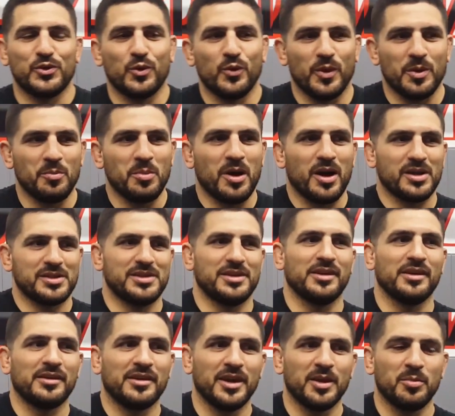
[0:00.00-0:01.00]
doing
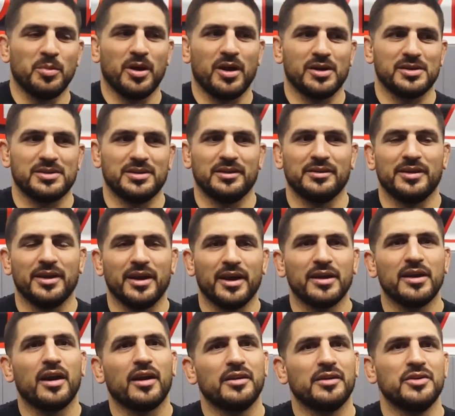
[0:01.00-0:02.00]
boxing and kickboxing, then
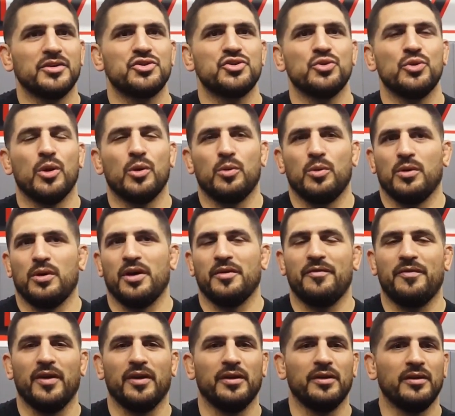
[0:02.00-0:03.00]
I got into judo. I
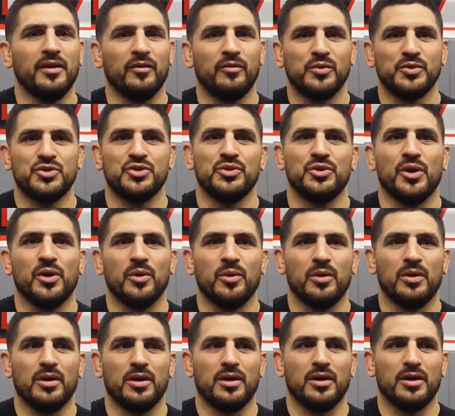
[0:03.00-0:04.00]
fell in love with judo.
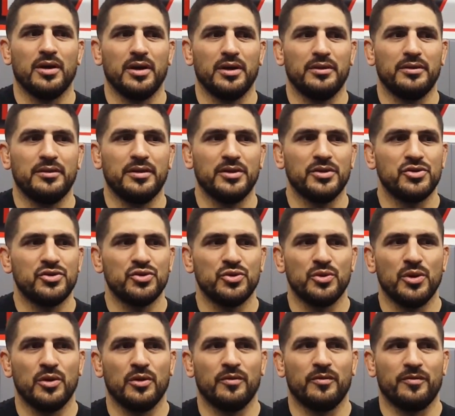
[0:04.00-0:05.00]
I did
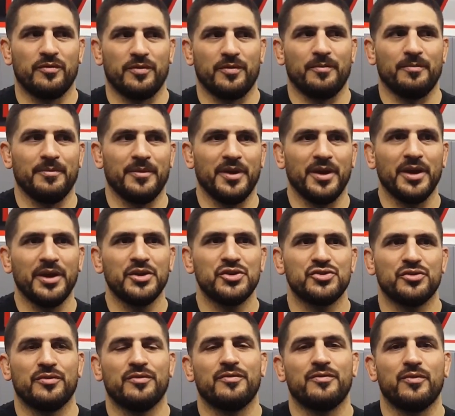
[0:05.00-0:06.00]
judo from the
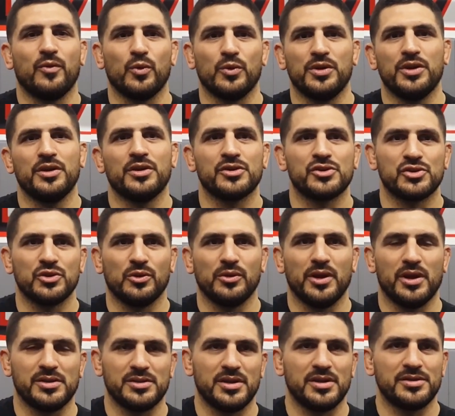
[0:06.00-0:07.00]
age of 14 years
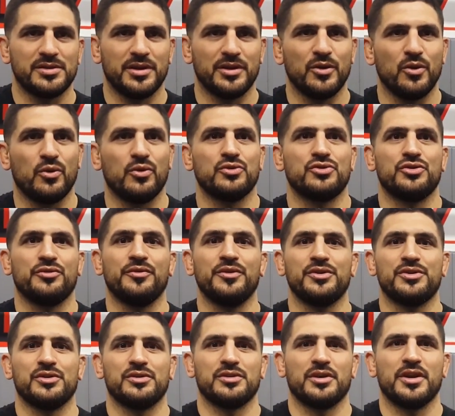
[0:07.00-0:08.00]
old at Sensei Goku
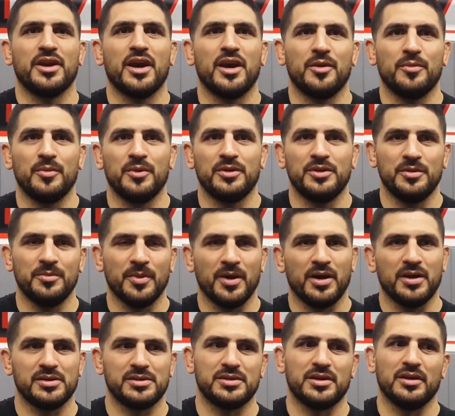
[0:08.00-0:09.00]
Chivichan's Academy, Team
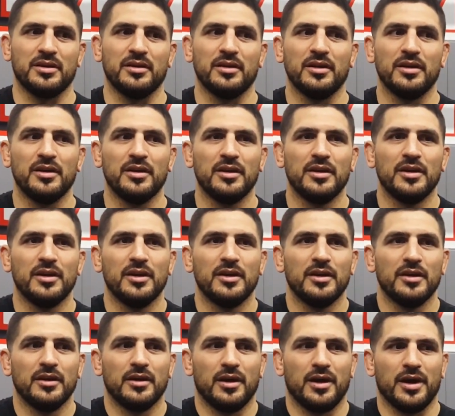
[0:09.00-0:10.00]
Einstein.
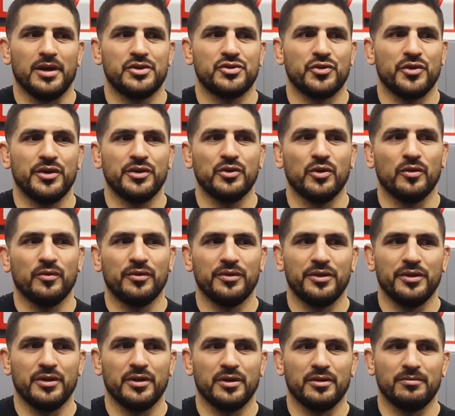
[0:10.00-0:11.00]
I trained over
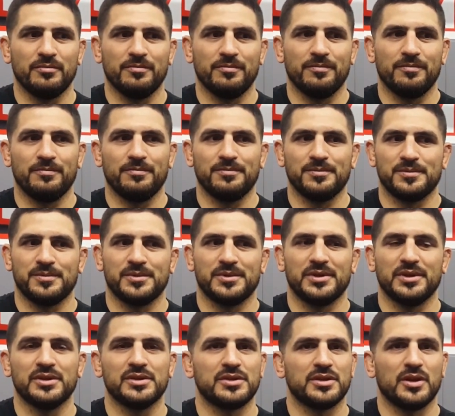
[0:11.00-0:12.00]
there
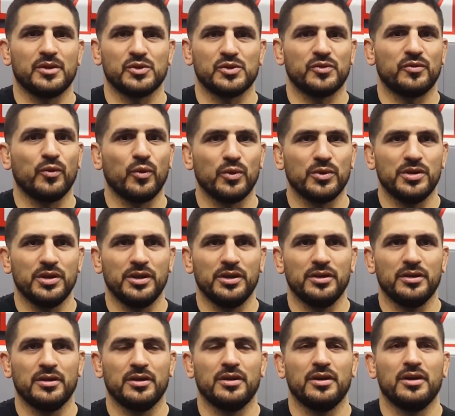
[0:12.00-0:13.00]
since I was 14.